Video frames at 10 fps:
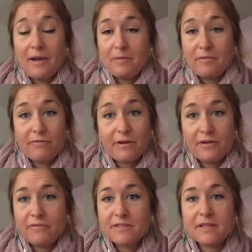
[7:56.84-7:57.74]
a very
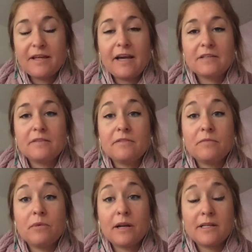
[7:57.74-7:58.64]
physically active,
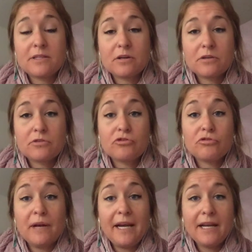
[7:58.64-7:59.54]
and when I start
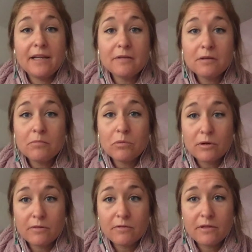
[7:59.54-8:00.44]
training more for